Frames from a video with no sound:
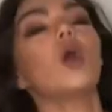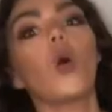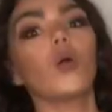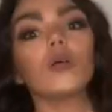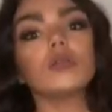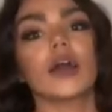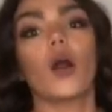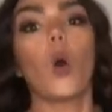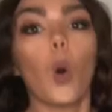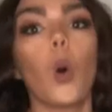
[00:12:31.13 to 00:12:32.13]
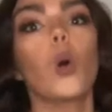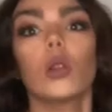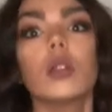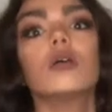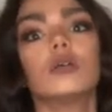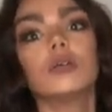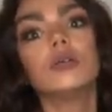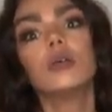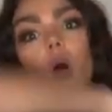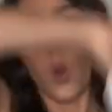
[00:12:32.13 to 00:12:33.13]
all
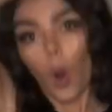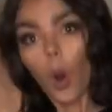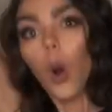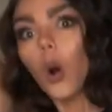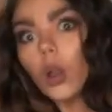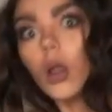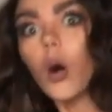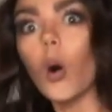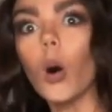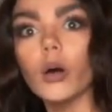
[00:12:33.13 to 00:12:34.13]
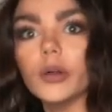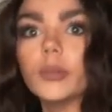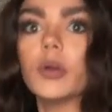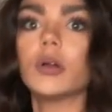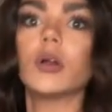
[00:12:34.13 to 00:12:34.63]
autumn.